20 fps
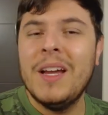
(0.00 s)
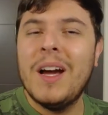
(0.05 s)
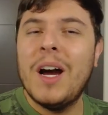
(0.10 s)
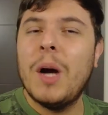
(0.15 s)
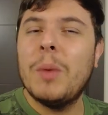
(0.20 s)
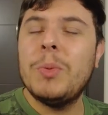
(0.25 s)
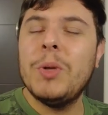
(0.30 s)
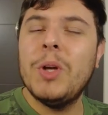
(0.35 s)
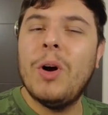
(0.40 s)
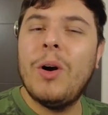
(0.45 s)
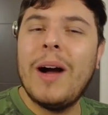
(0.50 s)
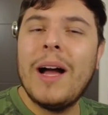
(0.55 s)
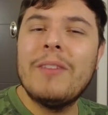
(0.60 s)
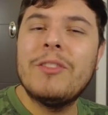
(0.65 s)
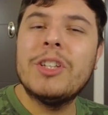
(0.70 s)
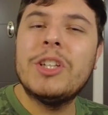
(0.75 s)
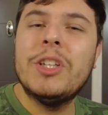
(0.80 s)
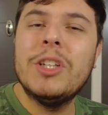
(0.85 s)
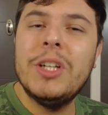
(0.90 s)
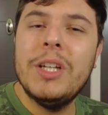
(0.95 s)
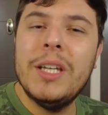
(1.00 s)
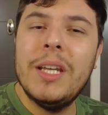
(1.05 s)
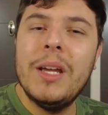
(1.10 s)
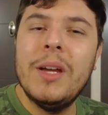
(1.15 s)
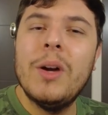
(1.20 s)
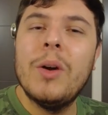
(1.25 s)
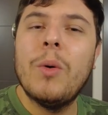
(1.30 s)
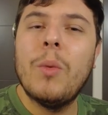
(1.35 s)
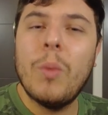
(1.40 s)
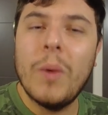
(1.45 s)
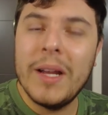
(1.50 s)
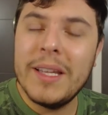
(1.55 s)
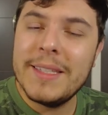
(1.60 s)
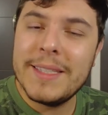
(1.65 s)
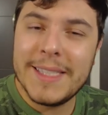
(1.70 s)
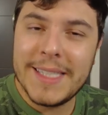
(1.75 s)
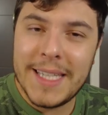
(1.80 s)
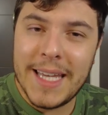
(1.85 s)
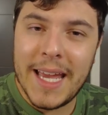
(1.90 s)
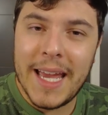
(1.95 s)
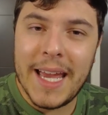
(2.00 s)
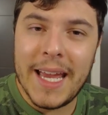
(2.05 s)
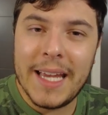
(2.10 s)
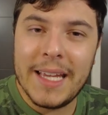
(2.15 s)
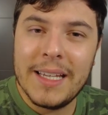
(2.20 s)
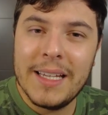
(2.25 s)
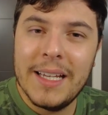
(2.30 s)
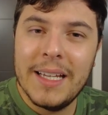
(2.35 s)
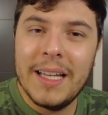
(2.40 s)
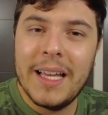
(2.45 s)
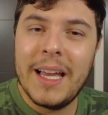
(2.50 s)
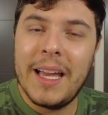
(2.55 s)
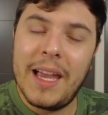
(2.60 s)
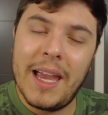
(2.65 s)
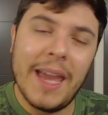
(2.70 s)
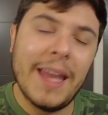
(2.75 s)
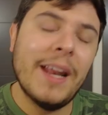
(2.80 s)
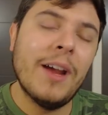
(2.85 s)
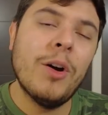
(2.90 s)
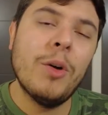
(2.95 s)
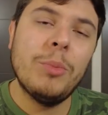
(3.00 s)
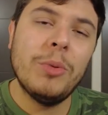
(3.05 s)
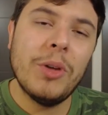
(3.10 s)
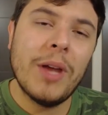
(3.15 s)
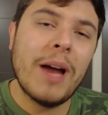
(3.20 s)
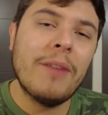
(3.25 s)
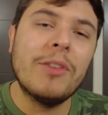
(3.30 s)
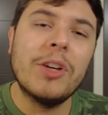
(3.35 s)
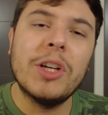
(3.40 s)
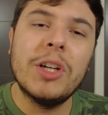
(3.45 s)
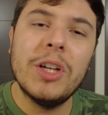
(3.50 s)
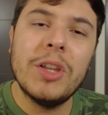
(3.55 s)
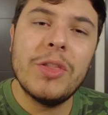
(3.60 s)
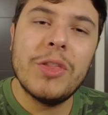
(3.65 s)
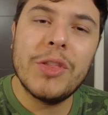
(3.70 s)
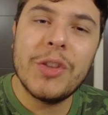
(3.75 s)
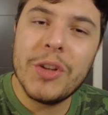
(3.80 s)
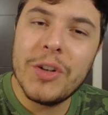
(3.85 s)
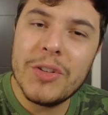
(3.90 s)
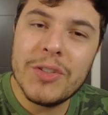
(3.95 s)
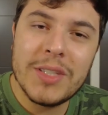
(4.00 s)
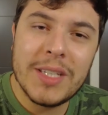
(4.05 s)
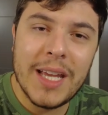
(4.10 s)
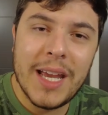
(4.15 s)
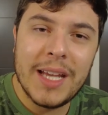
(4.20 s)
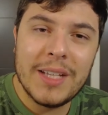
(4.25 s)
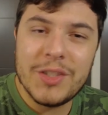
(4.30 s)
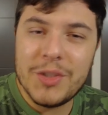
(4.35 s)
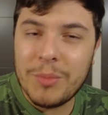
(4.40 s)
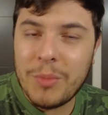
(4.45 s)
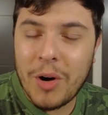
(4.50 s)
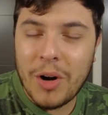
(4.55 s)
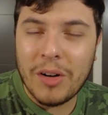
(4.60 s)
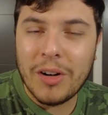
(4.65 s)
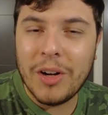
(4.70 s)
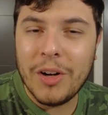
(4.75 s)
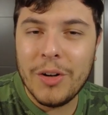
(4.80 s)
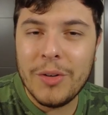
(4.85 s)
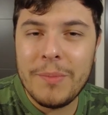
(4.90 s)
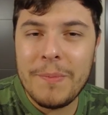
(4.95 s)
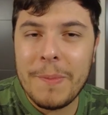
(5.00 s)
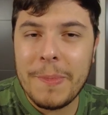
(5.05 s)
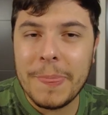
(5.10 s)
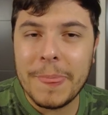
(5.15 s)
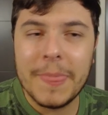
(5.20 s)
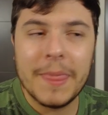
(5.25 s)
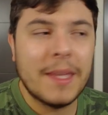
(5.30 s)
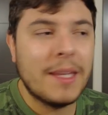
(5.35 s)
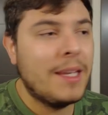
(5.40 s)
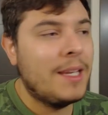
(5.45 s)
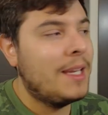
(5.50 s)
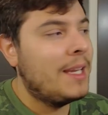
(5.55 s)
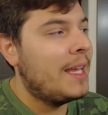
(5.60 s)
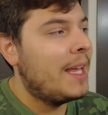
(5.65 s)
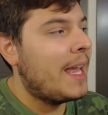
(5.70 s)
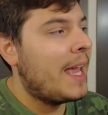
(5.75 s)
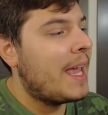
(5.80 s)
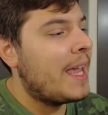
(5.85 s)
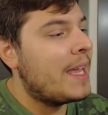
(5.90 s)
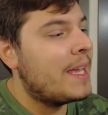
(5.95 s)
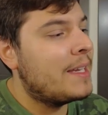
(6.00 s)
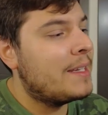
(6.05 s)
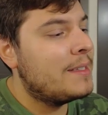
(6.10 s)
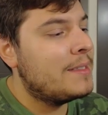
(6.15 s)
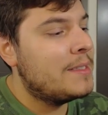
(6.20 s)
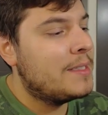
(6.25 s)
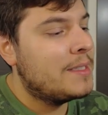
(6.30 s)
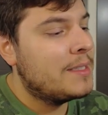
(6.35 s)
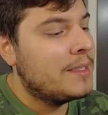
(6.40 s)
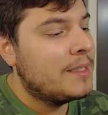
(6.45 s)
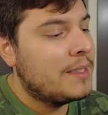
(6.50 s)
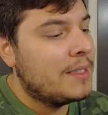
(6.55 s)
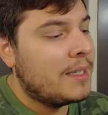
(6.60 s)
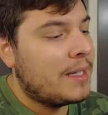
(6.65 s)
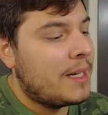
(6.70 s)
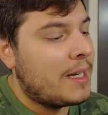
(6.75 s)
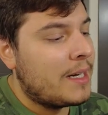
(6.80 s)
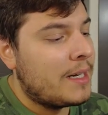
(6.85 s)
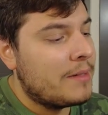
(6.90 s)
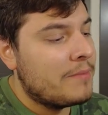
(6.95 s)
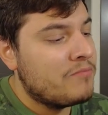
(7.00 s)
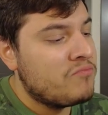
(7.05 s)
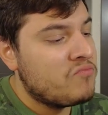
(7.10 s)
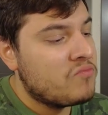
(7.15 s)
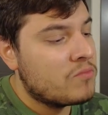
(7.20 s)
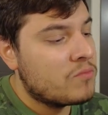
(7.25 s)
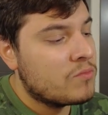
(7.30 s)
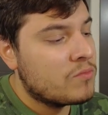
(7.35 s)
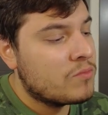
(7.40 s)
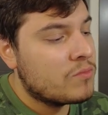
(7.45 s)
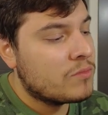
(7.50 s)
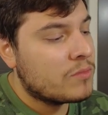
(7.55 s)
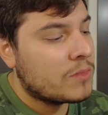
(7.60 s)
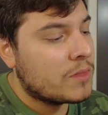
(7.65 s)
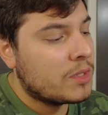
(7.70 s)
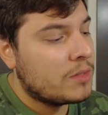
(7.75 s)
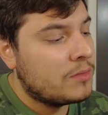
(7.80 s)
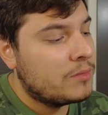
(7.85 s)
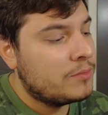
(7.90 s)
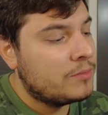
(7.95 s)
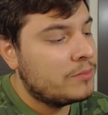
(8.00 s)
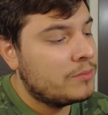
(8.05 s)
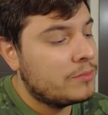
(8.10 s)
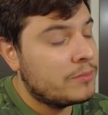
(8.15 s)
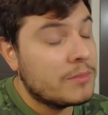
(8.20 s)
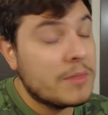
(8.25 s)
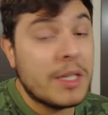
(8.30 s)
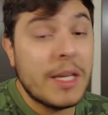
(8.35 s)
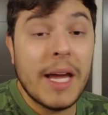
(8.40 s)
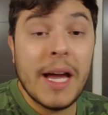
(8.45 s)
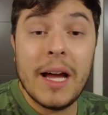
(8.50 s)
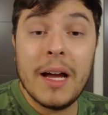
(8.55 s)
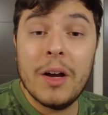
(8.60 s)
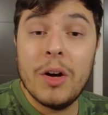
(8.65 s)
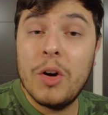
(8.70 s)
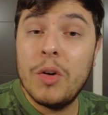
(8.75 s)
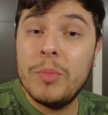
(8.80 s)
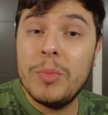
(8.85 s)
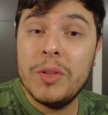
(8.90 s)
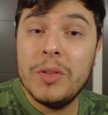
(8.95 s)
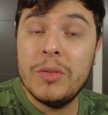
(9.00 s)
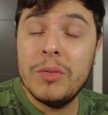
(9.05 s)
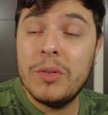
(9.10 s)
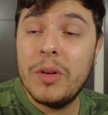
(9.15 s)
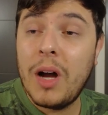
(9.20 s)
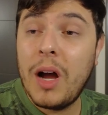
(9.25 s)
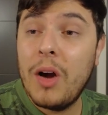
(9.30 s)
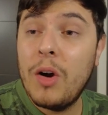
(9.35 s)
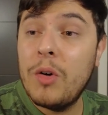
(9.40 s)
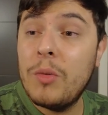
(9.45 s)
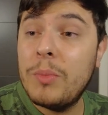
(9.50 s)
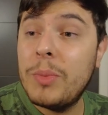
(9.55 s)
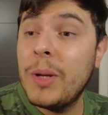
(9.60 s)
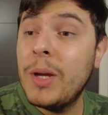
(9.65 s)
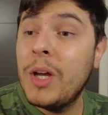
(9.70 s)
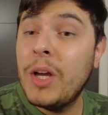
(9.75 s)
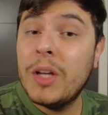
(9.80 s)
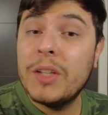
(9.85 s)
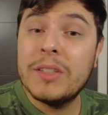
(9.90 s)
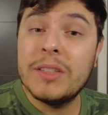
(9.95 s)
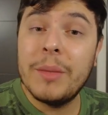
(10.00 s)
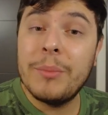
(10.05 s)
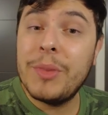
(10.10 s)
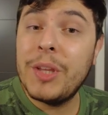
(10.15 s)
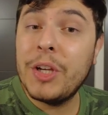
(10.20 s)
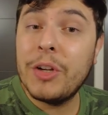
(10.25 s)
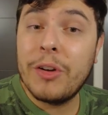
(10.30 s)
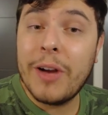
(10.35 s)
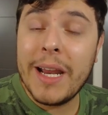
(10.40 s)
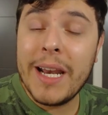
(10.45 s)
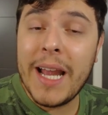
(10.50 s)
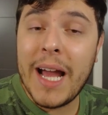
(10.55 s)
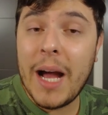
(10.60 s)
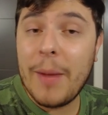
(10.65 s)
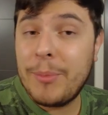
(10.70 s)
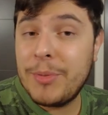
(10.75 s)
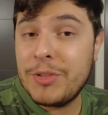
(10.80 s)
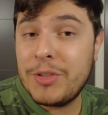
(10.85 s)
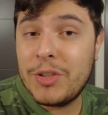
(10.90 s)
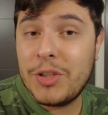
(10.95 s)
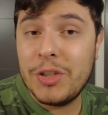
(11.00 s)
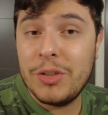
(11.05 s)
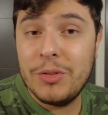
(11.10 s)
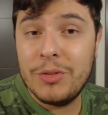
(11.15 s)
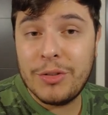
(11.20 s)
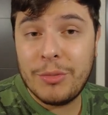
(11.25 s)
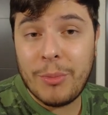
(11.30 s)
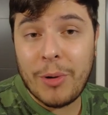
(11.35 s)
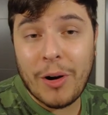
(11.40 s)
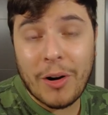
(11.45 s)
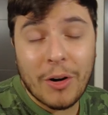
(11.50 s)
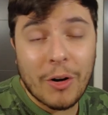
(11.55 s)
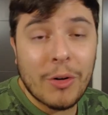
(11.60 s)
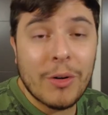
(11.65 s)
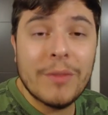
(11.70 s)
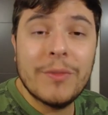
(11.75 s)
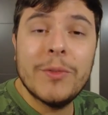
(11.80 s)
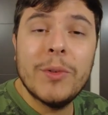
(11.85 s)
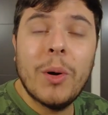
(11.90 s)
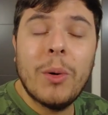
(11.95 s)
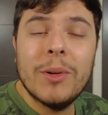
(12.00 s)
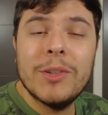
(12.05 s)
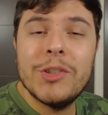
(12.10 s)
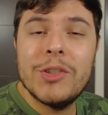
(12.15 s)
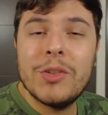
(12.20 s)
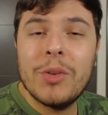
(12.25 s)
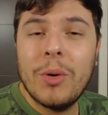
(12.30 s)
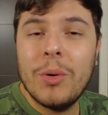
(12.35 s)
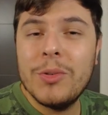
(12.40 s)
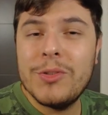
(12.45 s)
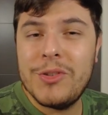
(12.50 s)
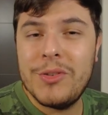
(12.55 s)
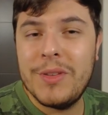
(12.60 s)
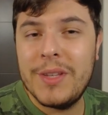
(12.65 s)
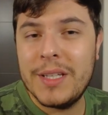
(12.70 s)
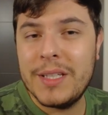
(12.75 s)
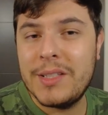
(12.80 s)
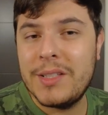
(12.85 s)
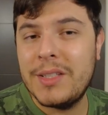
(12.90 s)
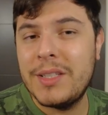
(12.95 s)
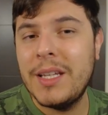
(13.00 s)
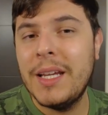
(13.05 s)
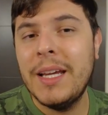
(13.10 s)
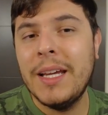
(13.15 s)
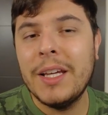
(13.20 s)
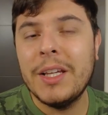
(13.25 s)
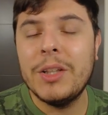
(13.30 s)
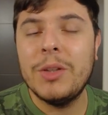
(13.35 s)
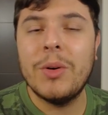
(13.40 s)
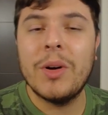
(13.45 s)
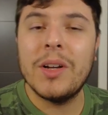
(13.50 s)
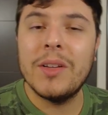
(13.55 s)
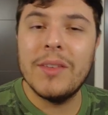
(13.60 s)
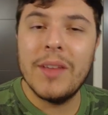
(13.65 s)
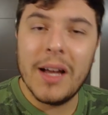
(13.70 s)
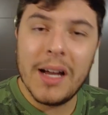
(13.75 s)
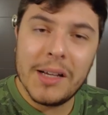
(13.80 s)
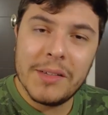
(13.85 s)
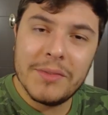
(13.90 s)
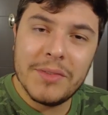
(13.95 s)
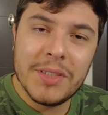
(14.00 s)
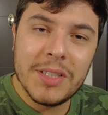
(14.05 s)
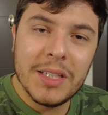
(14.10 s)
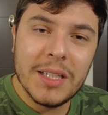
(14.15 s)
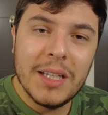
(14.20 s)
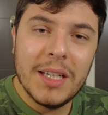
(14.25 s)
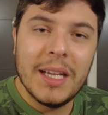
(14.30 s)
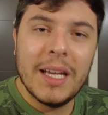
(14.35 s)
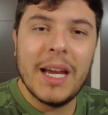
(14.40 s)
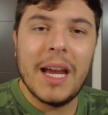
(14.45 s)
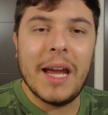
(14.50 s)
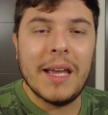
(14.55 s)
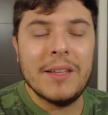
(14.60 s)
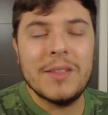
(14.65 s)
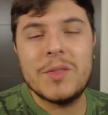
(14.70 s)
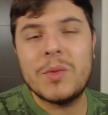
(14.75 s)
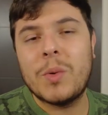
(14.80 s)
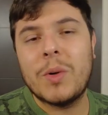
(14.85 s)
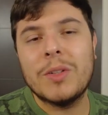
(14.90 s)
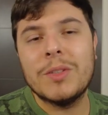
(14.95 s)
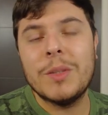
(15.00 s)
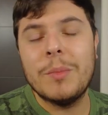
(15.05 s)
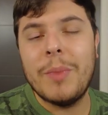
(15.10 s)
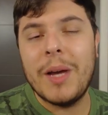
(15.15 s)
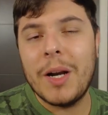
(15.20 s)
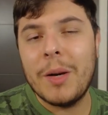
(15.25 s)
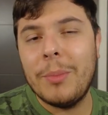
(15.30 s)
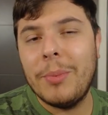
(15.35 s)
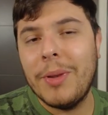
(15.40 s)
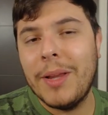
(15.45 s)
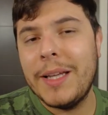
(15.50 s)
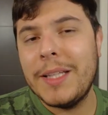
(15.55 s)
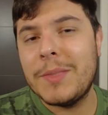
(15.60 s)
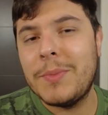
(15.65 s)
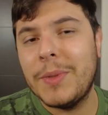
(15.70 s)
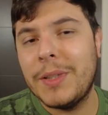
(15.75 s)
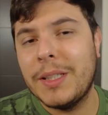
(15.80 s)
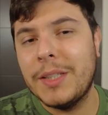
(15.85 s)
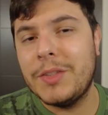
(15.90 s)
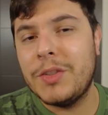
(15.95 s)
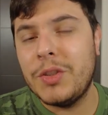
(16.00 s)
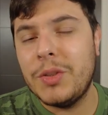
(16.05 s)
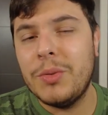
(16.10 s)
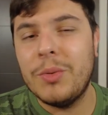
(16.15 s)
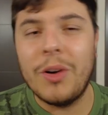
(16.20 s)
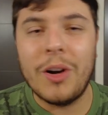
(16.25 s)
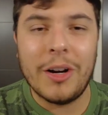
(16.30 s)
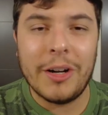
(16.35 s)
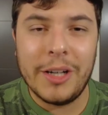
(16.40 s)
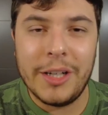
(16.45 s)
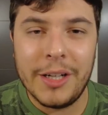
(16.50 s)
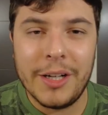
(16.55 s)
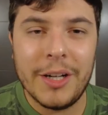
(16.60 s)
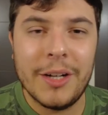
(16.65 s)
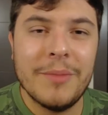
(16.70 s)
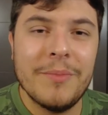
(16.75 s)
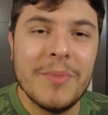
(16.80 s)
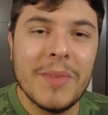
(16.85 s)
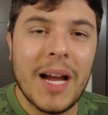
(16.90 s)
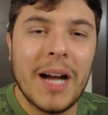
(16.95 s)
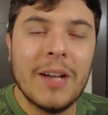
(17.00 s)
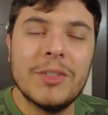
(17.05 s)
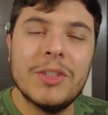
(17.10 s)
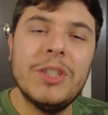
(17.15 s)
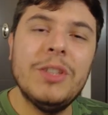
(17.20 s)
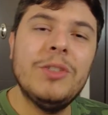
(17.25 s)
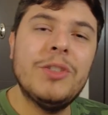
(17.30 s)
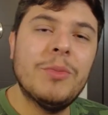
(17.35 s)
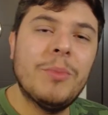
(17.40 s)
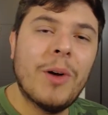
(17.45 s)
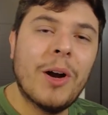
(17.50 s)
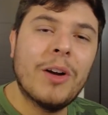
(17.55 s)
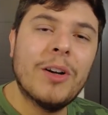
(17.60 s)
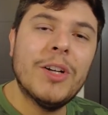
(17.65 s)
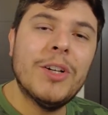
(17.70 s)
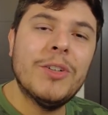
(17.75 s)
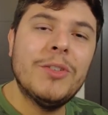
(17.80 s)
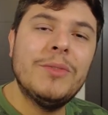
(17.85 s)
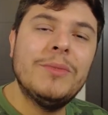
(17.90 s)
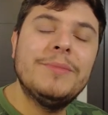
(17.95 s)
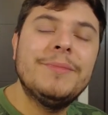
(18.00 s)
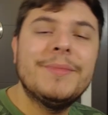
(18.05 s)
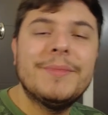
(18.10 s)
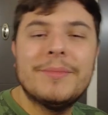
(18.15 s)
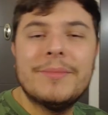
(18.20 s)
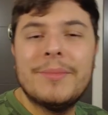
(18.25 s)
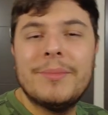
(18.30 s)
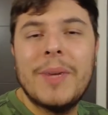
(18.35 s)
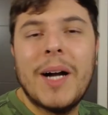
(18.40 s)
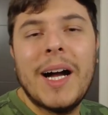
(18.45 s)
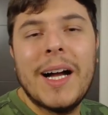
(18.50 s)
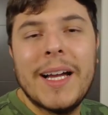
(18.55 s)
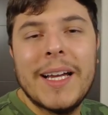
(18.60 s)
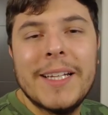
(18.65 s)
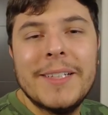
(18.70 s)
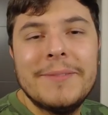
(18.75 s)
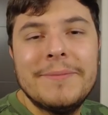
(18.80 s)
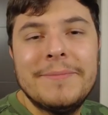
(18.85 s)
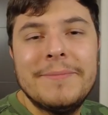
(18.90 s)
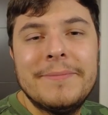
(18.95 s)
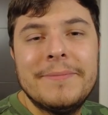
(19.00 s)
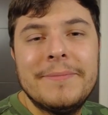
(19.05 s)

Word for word: Hope you all have a good Wednesday. And I hope you have a good Thursday tomorrow. And um, yeah, I hope you, I hope something great happens to you tomorrow. If no one's told you this, you are loved and this world's a better place because you are here. I'll see you tomorrow. Bye.